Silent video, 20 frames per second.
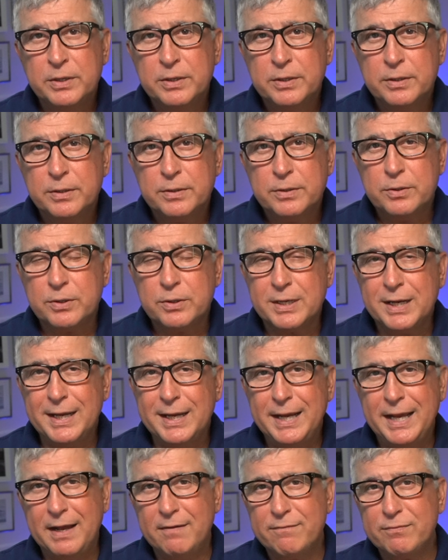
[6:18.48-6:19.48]
you kind
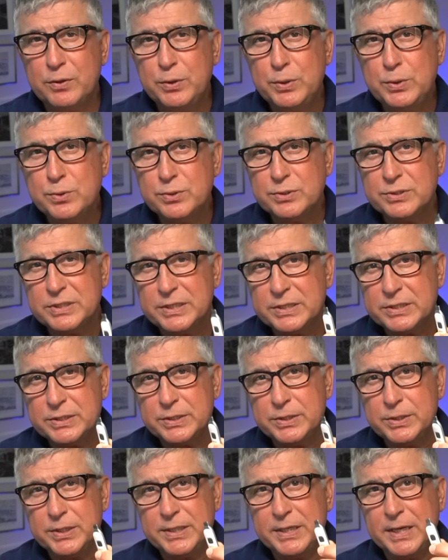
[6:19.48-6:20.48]
of have to use this.
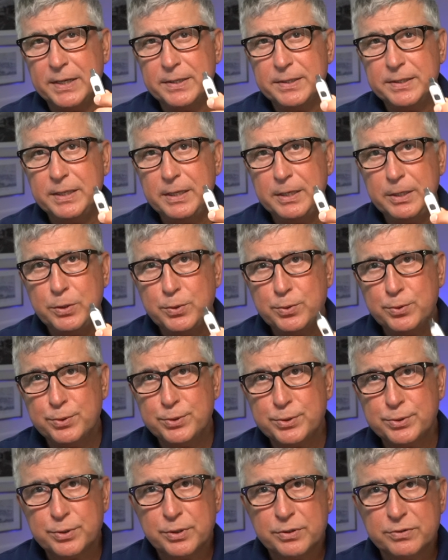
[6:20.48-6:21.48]
You can't really
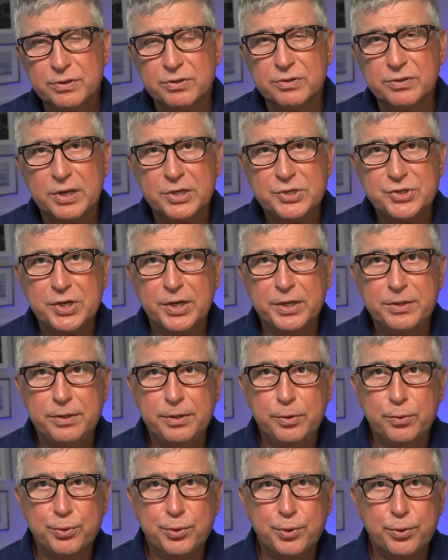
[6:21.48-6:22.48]
use the Touch
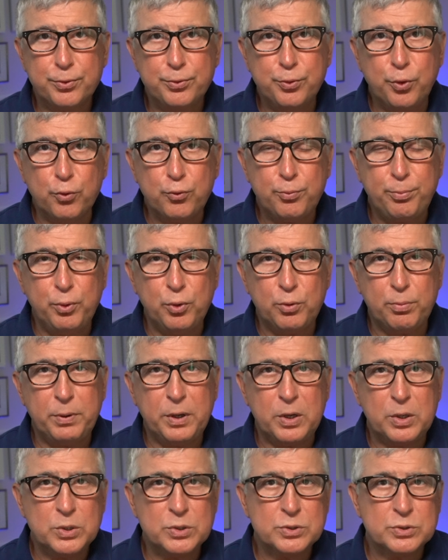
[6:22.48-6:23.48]
ID on your notebook
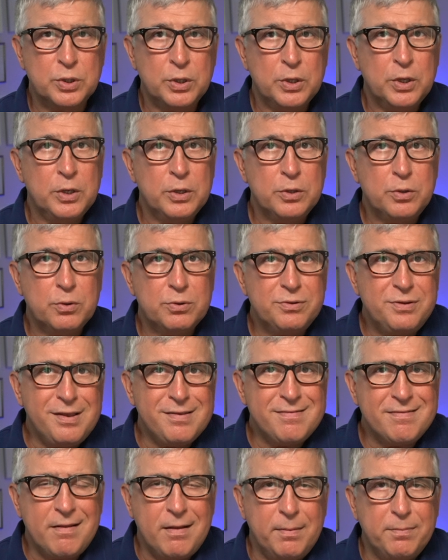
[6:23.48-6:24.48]
because your
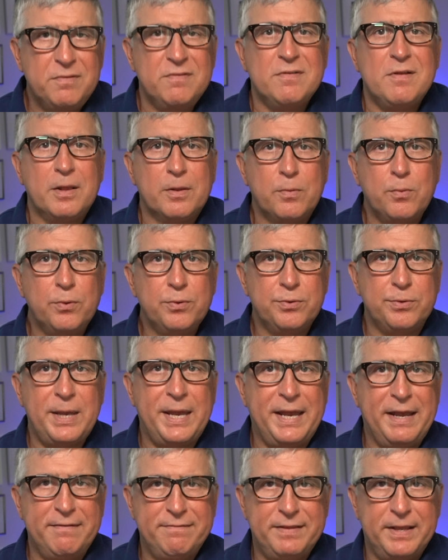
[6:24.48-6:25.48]
desktop is not going to
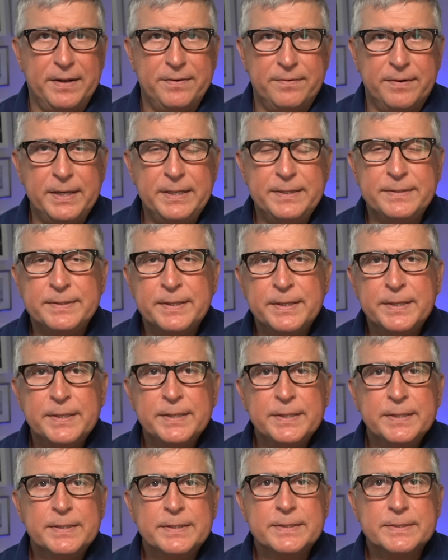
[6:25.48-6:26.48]
have that, right?
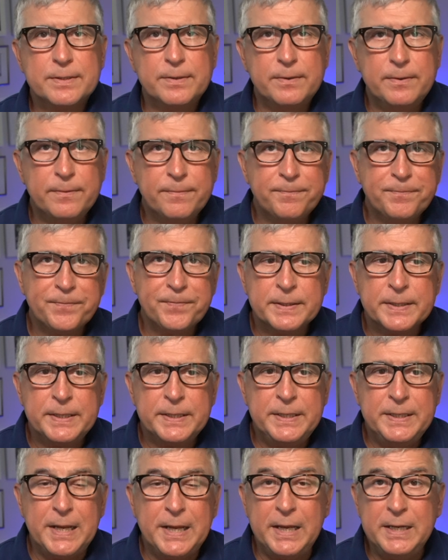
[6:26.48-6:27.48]
So
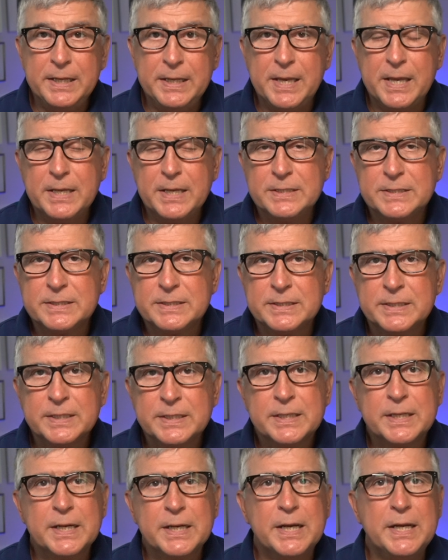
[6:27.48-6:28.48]
in any case,
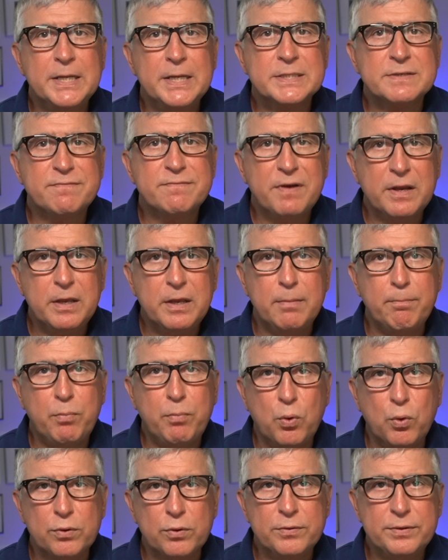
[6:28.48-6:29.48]
it's very
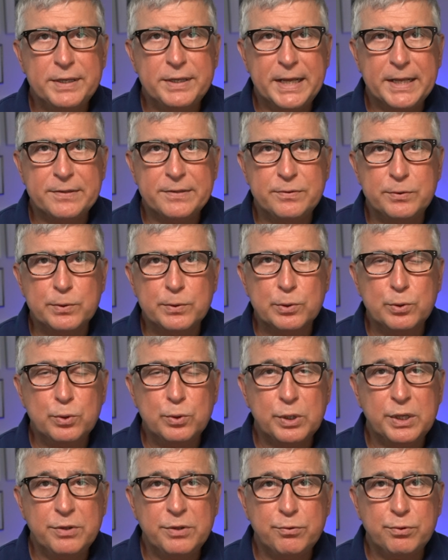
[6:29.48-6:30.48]
important that you
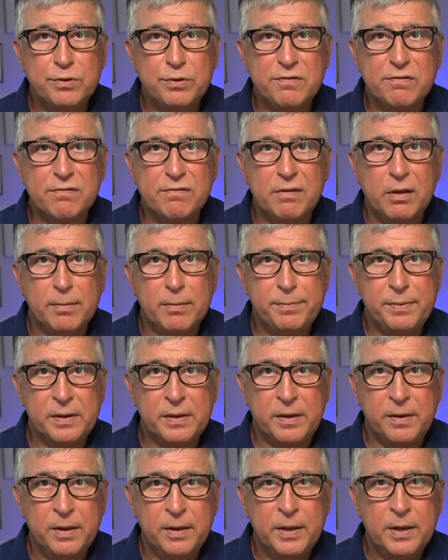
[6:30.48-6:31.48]
look into this
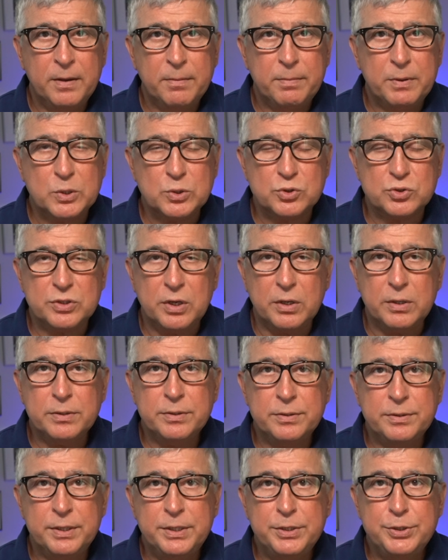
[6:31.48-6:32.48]
topic, because
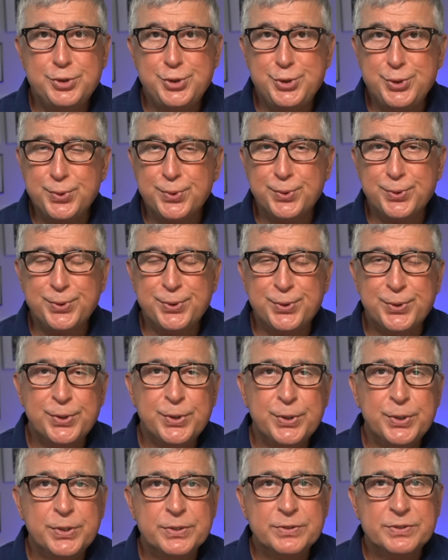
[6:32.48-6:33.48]
starting in June,
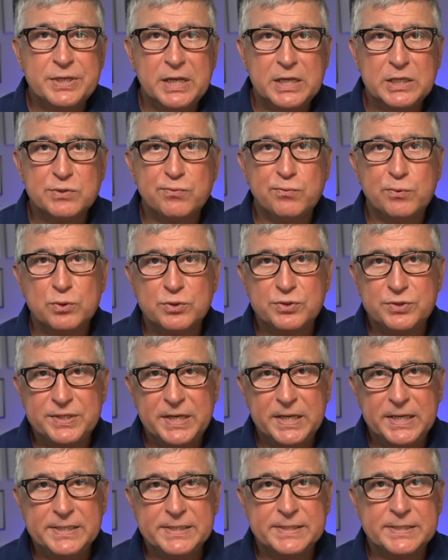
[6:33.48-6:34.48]
Salesforce
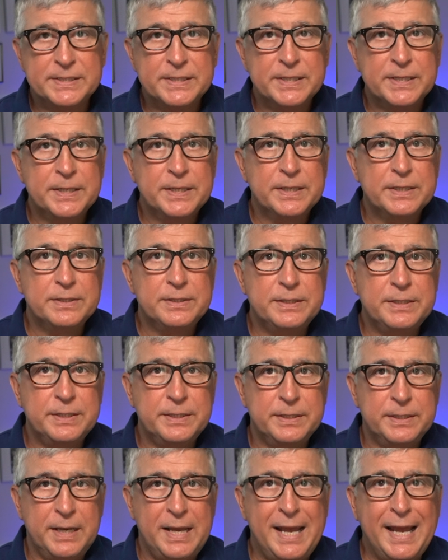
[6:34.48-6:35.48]
says
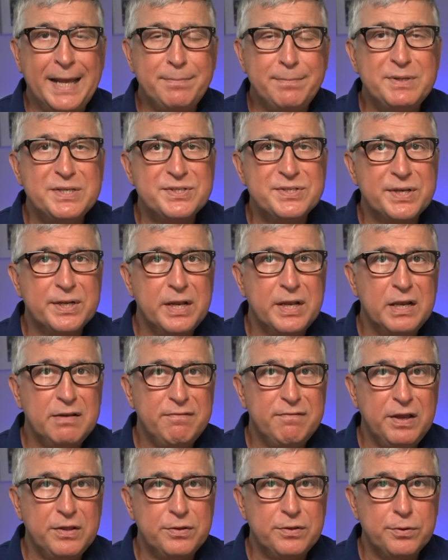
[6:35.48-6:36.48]
the admins and
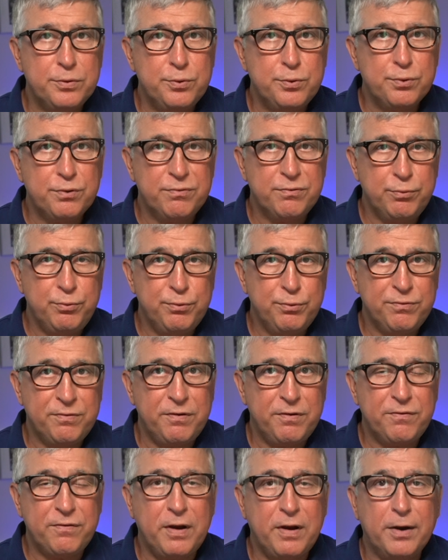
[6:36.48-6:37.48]
elevated
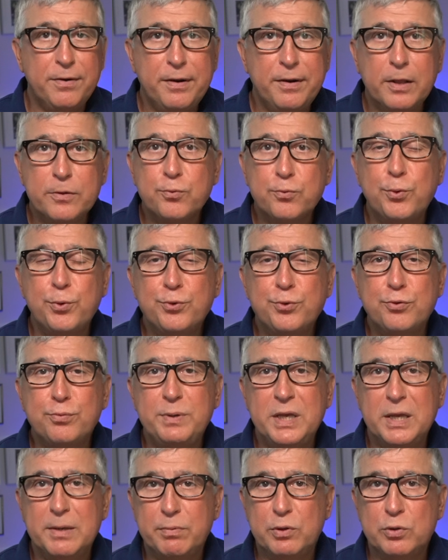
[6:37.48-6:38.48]
users are not going to
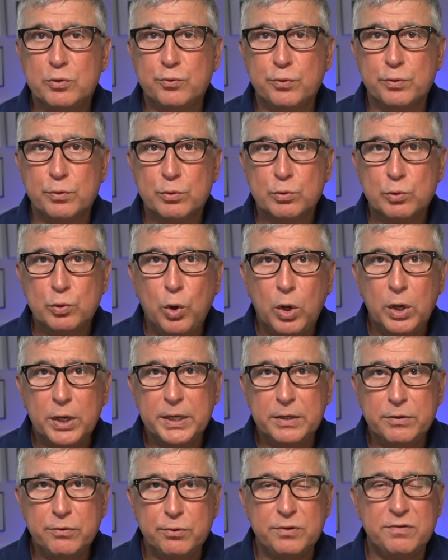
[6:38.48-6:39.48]
be able to log
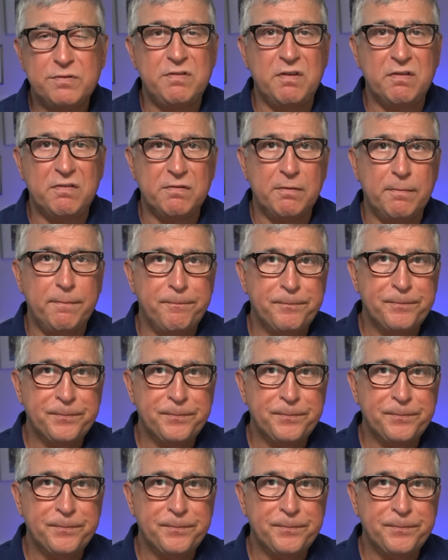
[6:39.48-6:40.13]
into the system